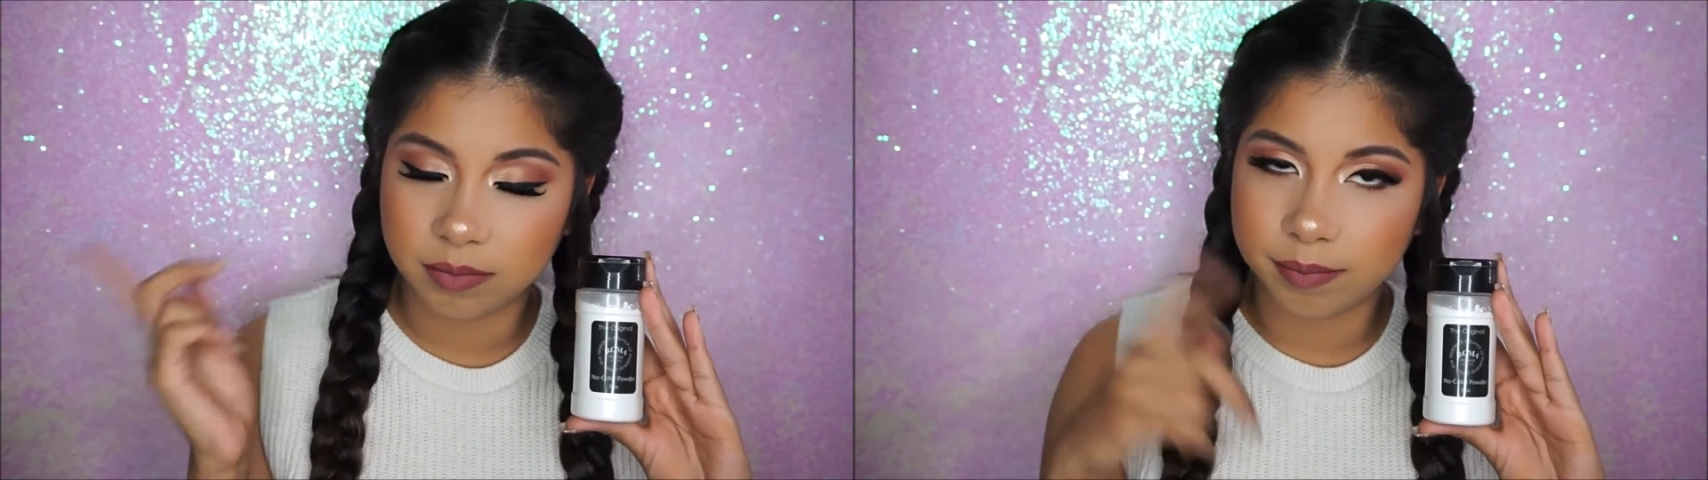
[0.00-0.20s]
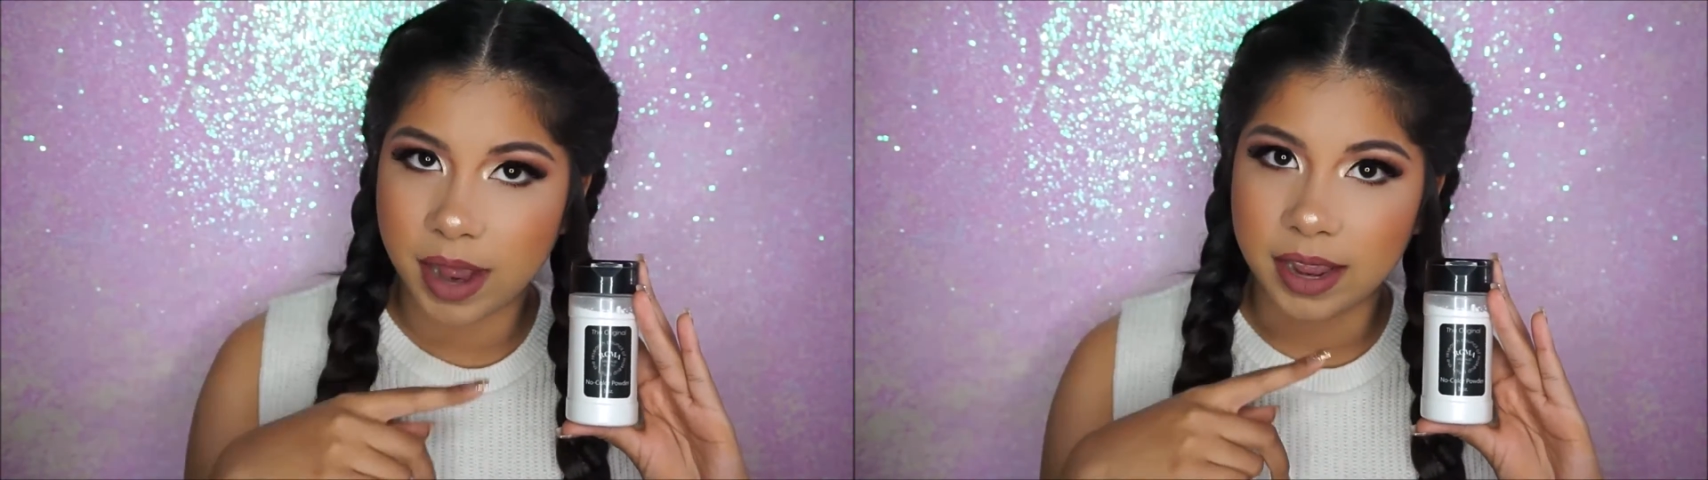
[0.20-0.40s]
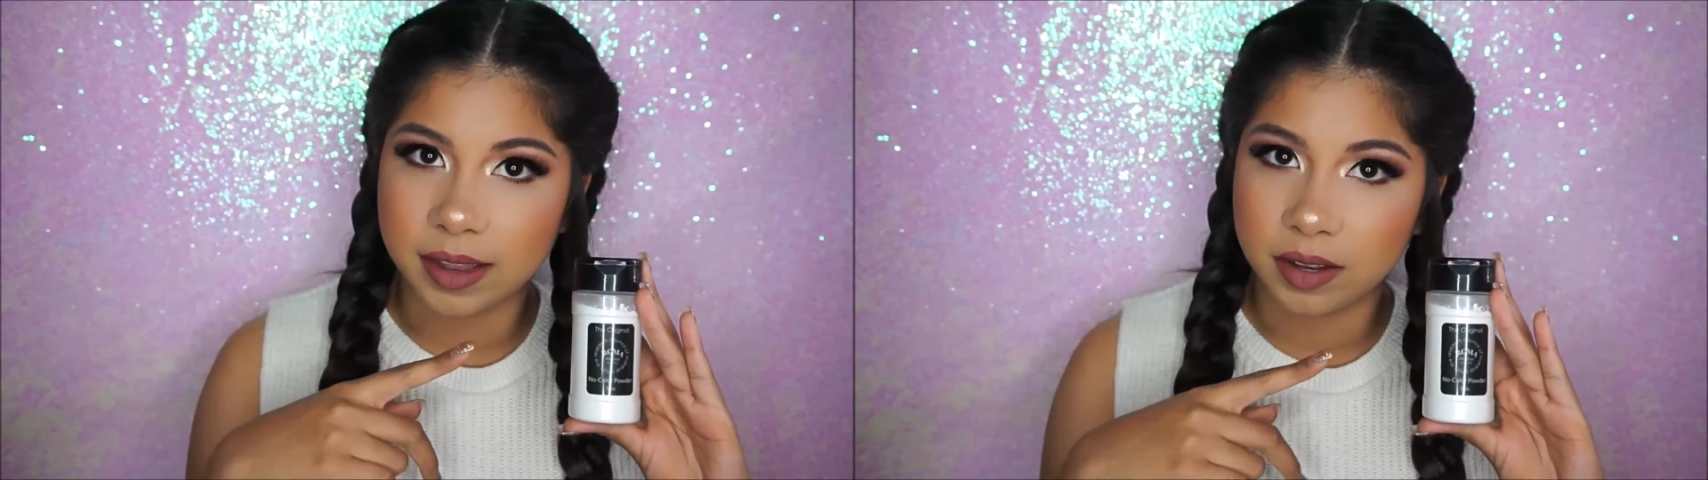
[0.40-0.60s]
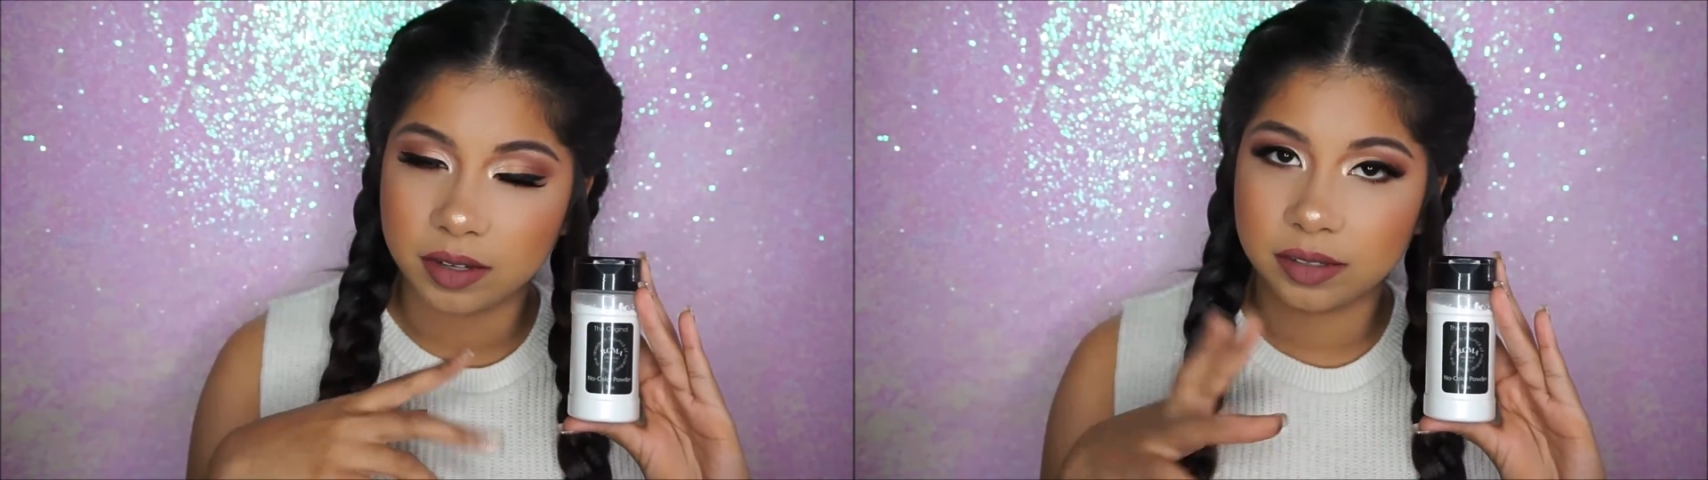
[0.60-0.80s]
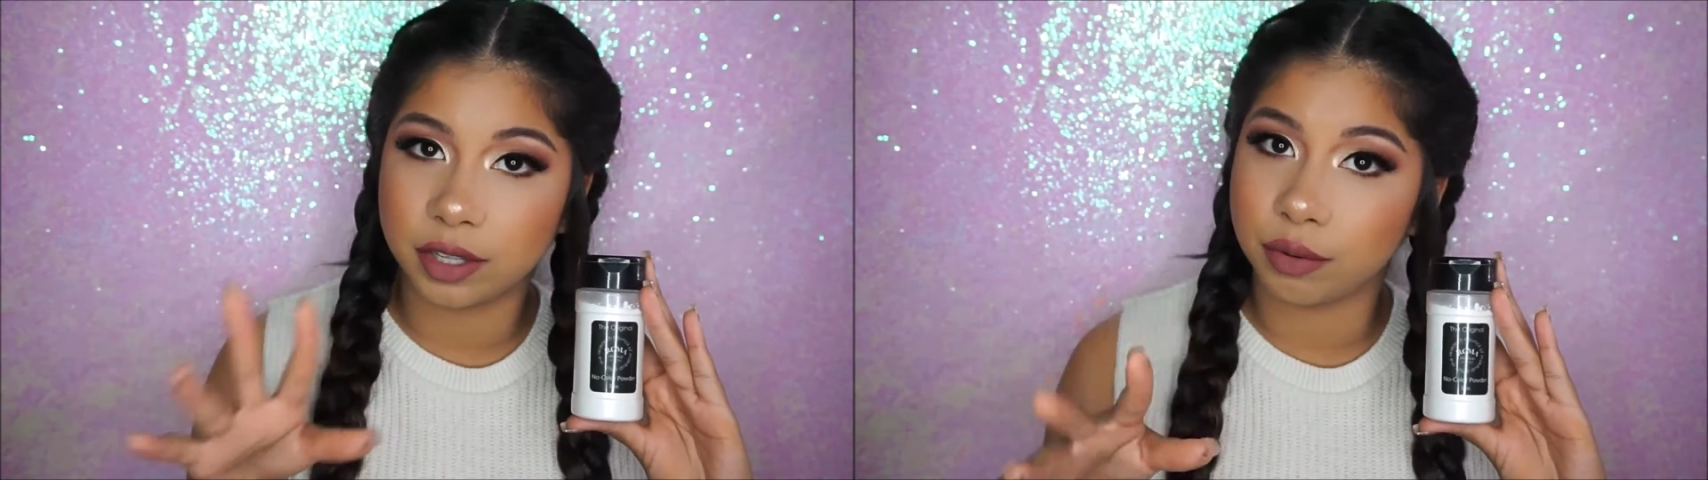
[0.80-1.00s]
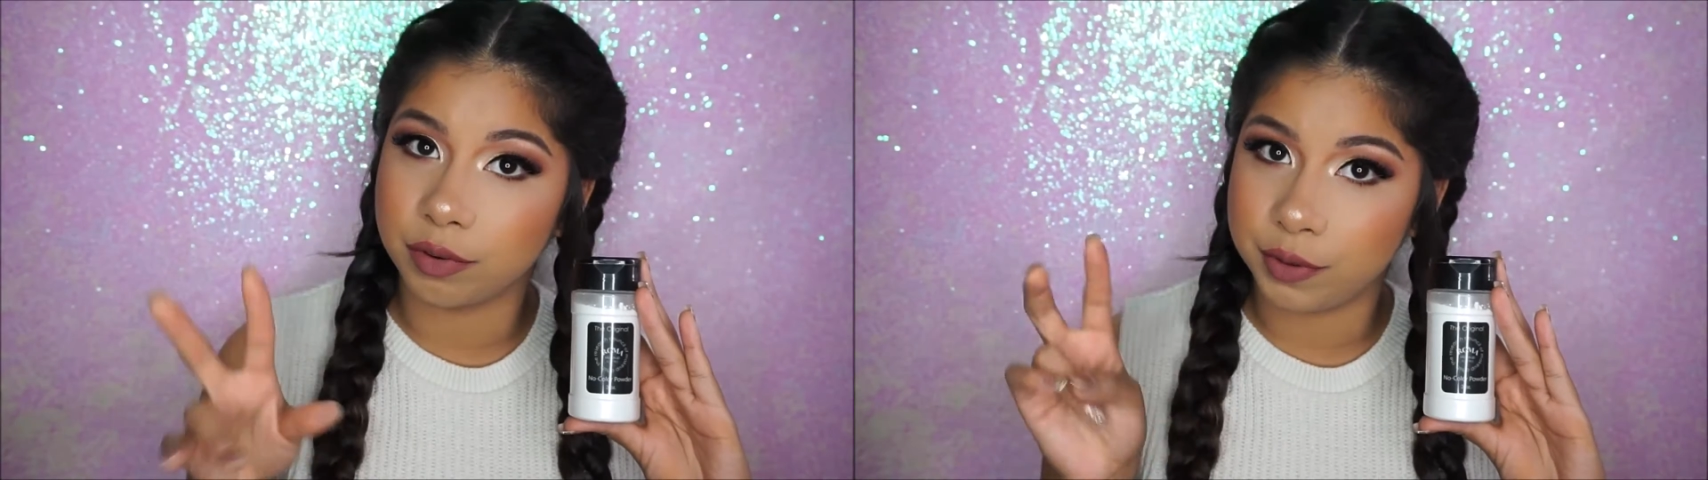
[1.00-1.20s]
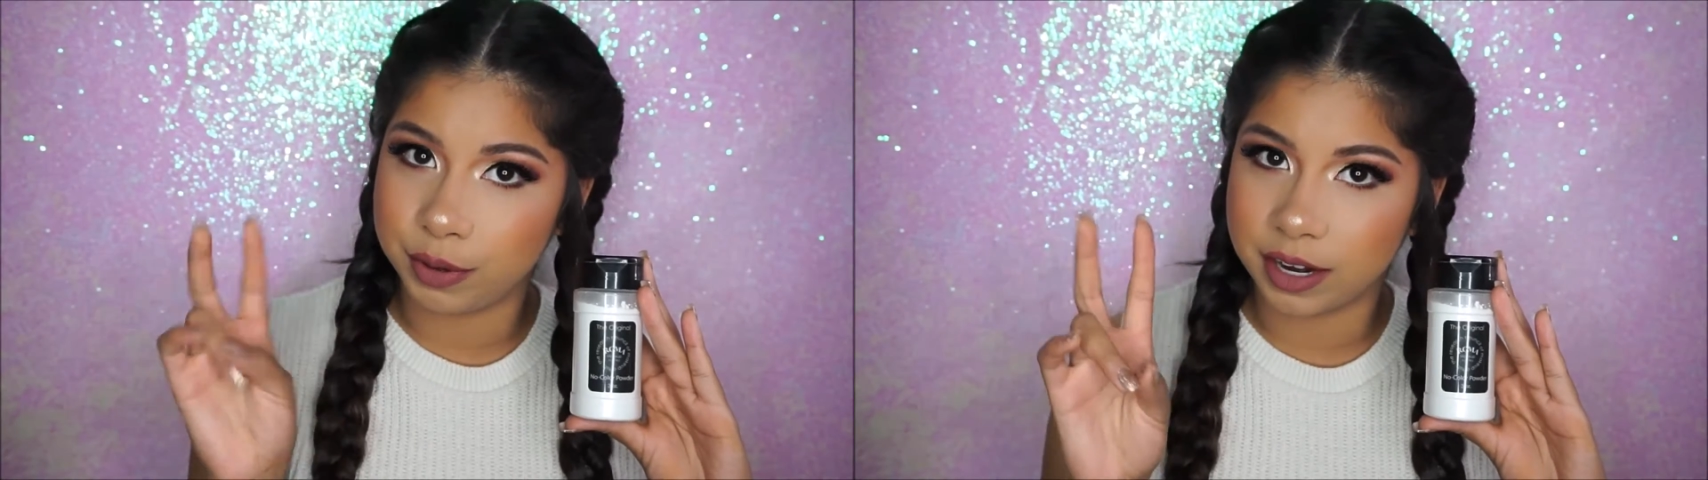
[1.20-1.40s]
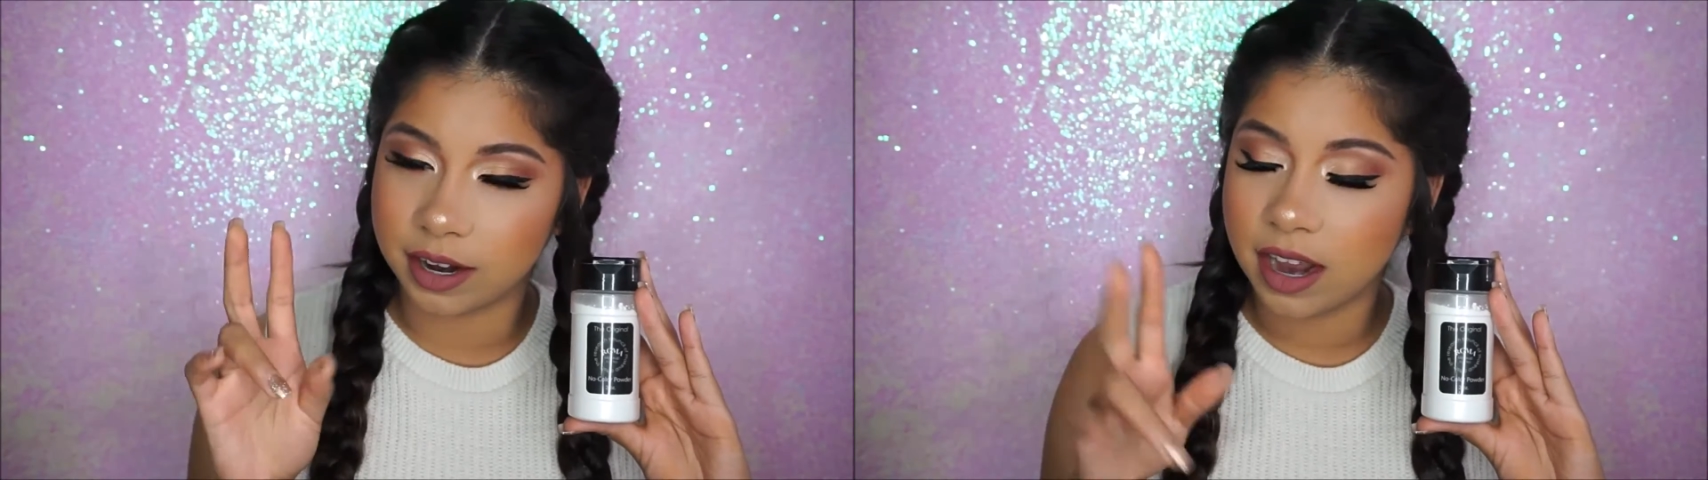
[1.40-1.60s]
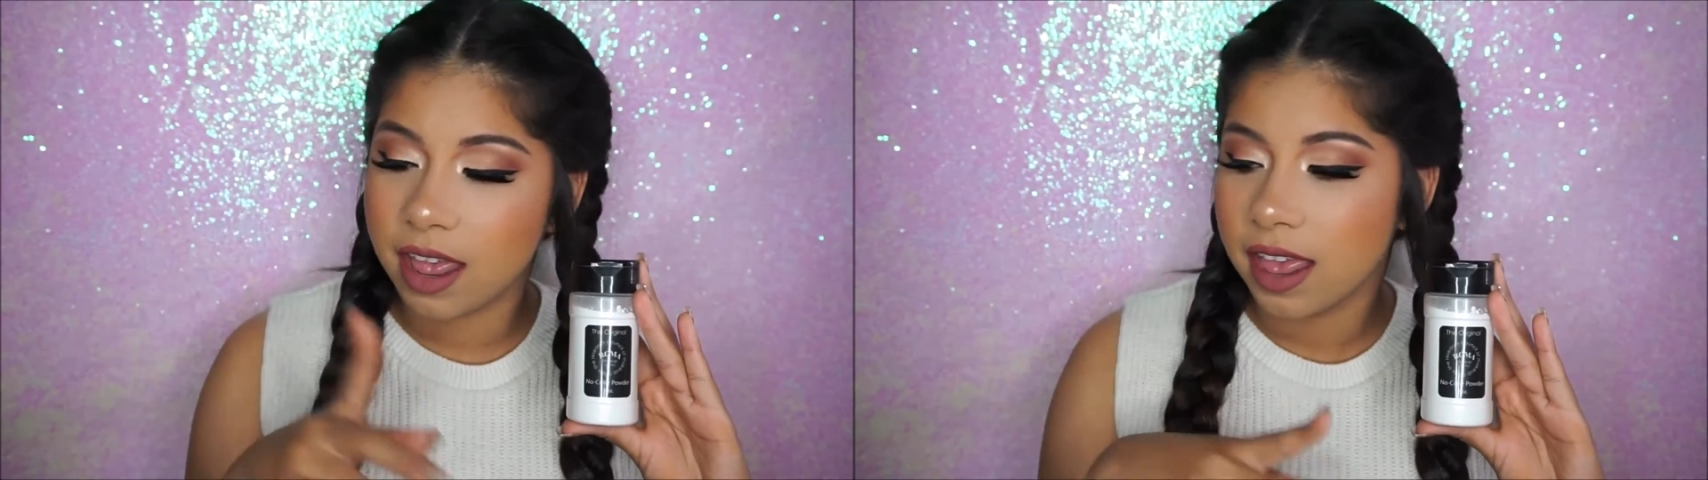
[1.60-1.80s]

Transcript: my little review here.